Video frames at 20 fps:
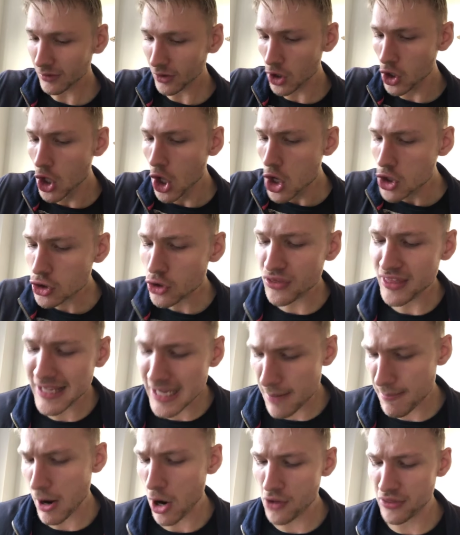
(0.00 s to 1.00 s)
So think
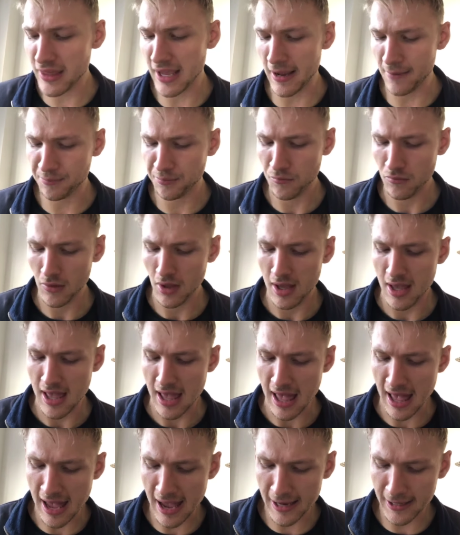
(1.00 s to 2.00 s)
about that.
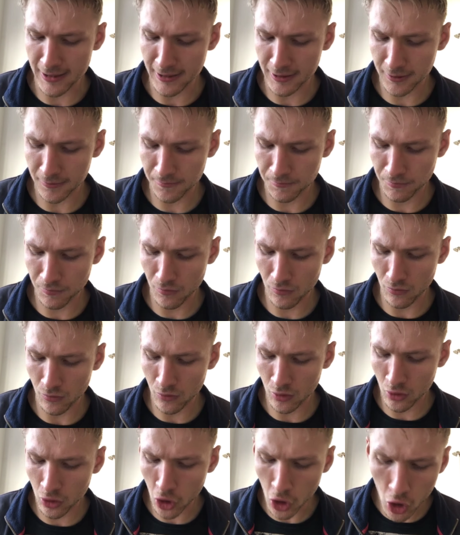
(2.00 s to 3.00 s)
And
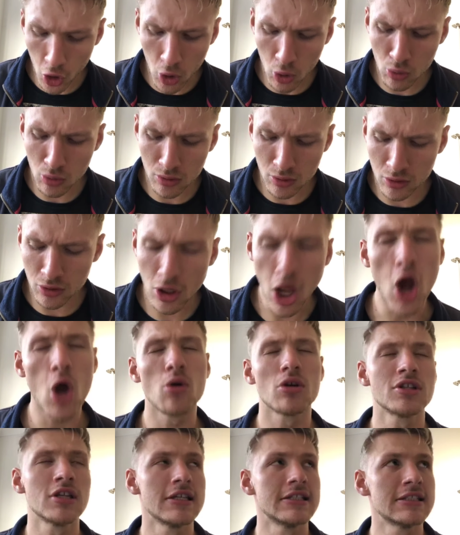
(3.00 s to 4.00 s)

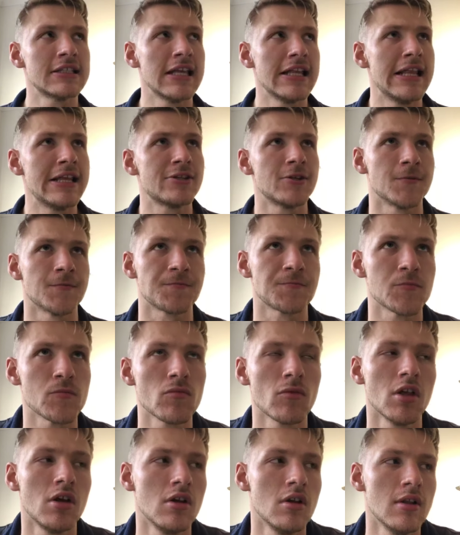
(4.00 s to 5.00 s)
so listen,
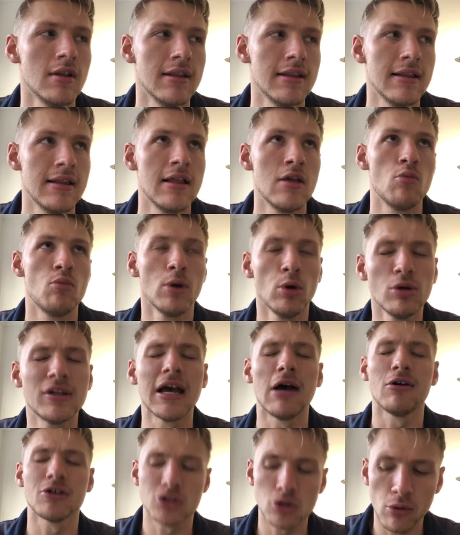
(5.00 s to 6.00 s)
we all tell a
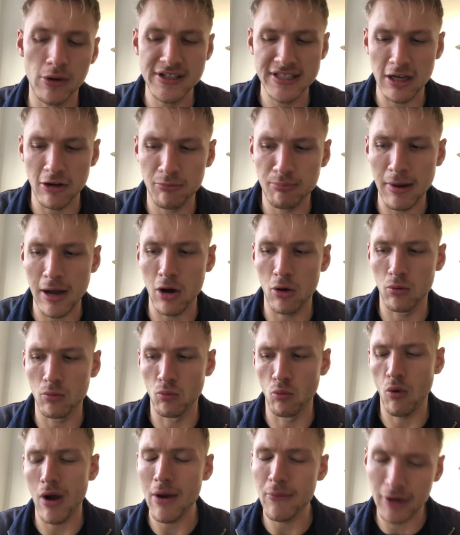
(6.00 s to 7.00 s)
story yourself about why
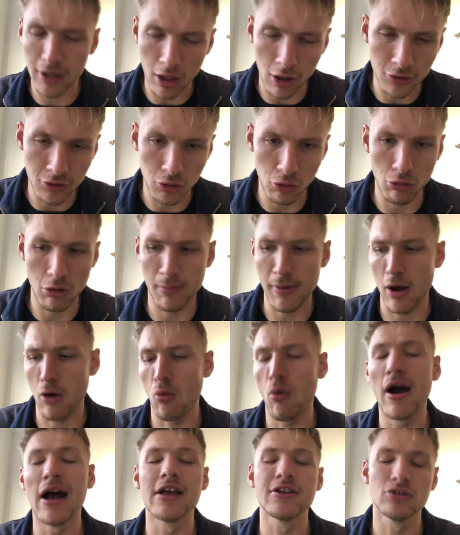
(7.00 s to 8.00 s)
we can't do it, about why
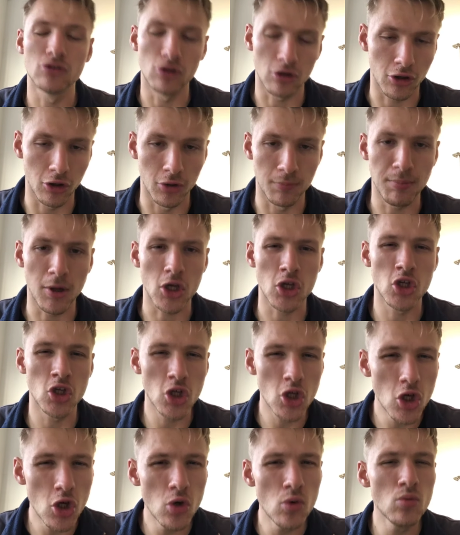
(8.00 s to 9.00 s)
it's not good, but
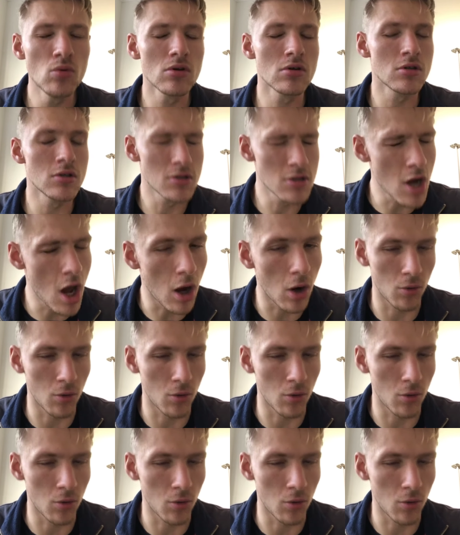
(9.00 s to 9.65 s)
you know